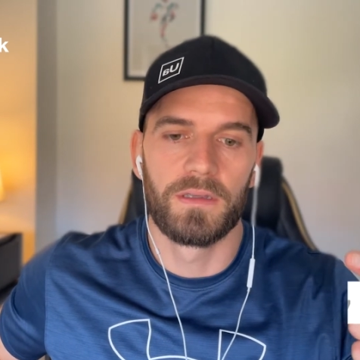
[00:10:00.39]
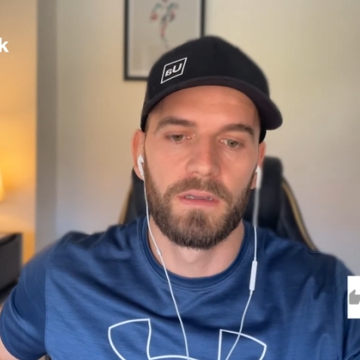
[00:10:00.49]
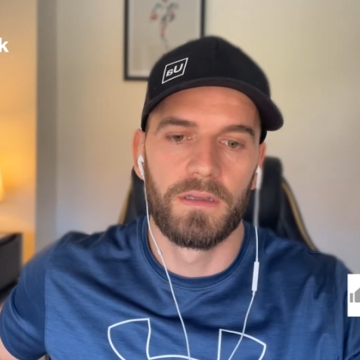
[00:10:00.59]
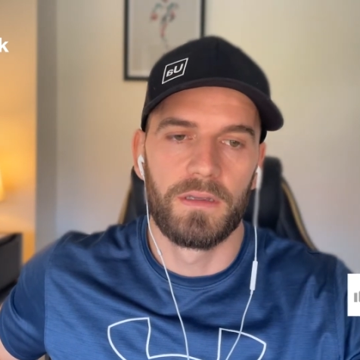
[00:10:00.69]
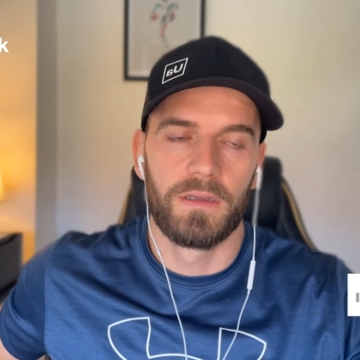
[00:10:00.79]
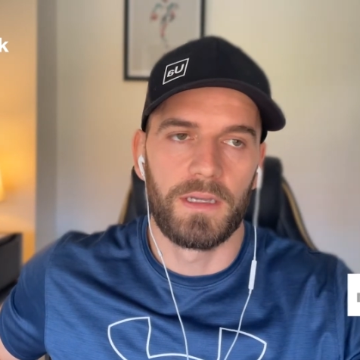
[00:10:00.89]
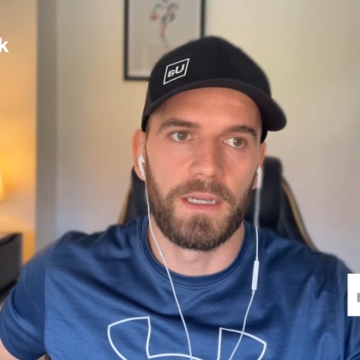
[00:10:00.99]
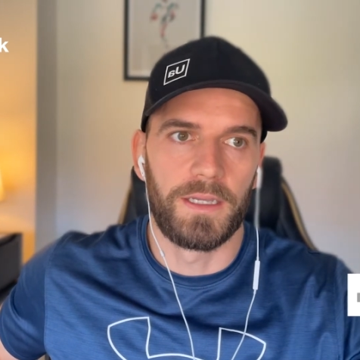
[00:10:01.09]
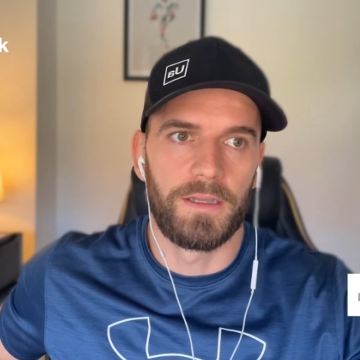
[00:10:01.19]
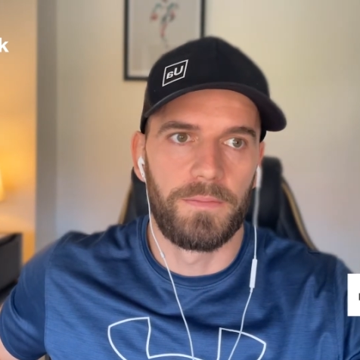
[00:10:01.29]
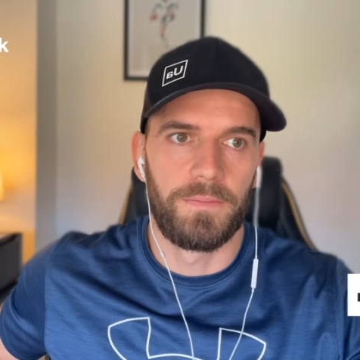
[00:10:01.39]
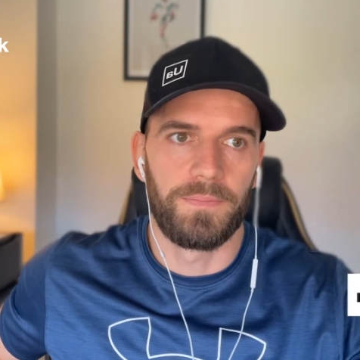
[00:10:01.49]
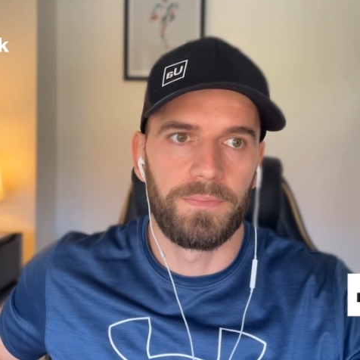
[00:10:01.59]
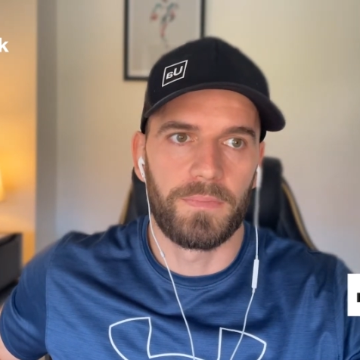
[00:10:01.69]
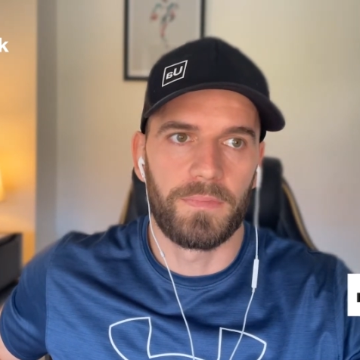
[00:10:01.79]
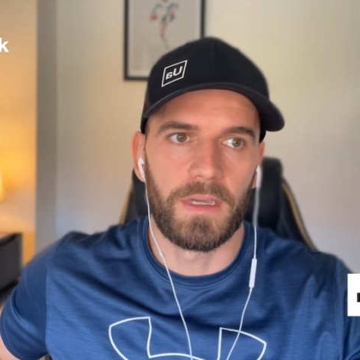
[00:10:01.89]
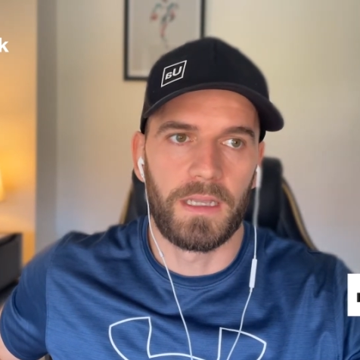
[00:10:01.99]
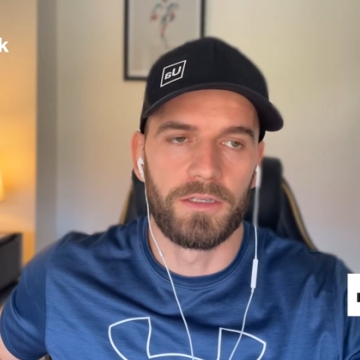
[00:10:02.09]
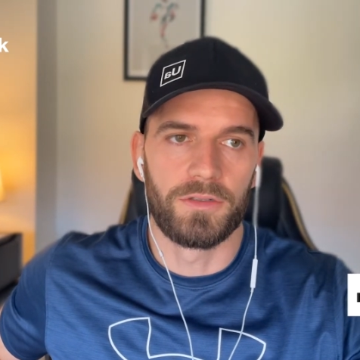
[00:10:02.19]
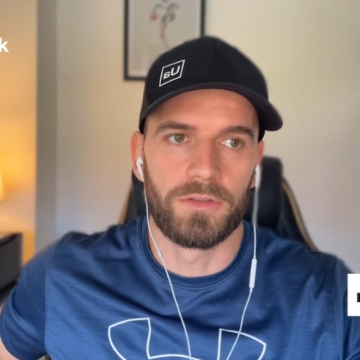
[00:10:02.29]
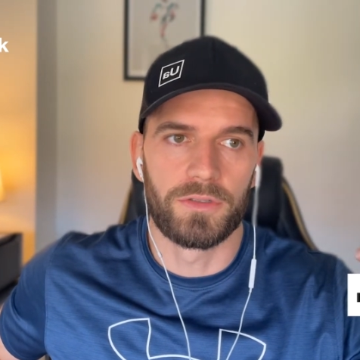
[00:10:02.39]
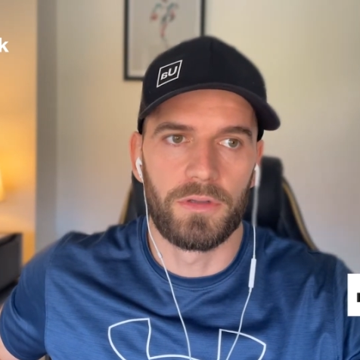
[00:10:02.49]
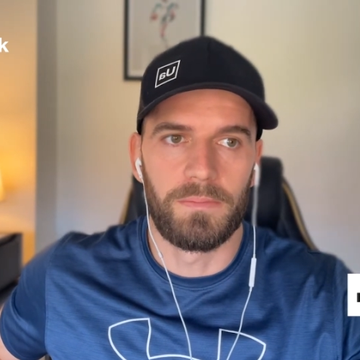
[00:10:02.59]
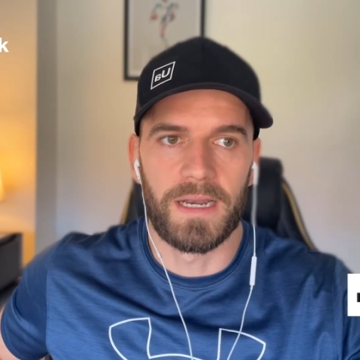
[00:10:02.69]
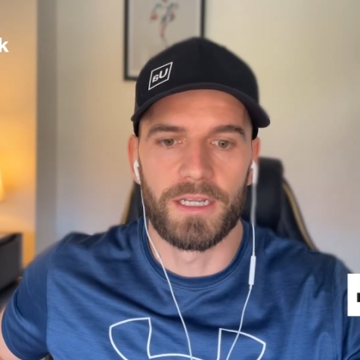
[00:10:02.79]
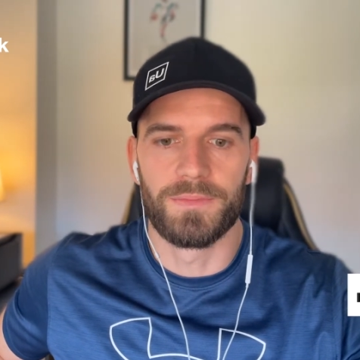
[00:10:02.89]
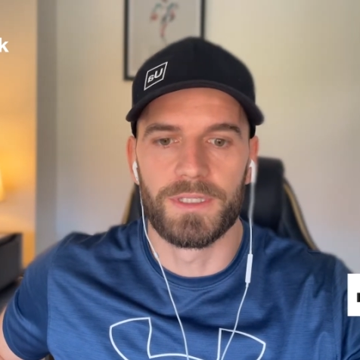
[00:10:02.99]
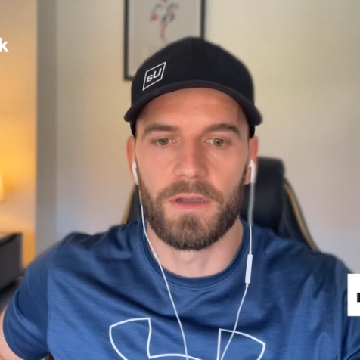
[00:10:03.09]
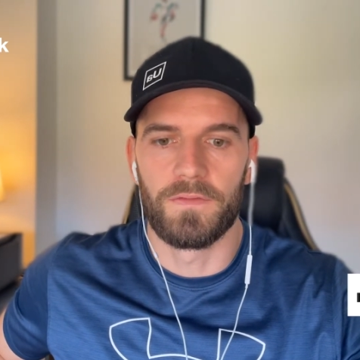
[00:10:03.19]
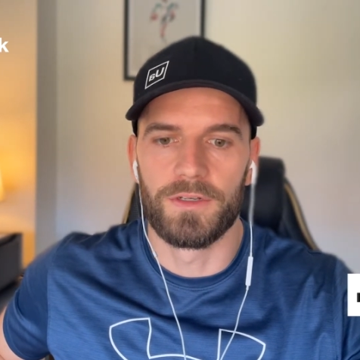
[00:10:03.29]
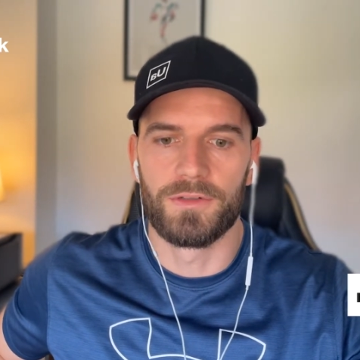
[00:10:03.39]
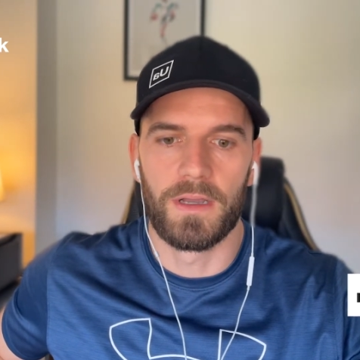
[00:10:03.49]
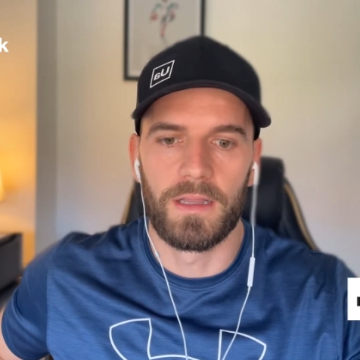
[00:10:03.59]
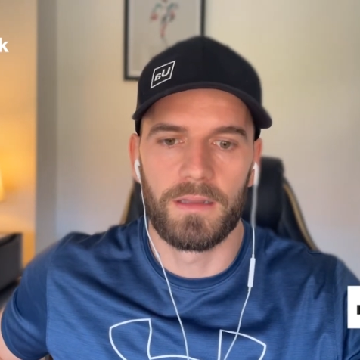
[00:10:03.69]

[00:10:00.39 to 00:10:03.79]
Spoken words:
And there's also the management of it as well.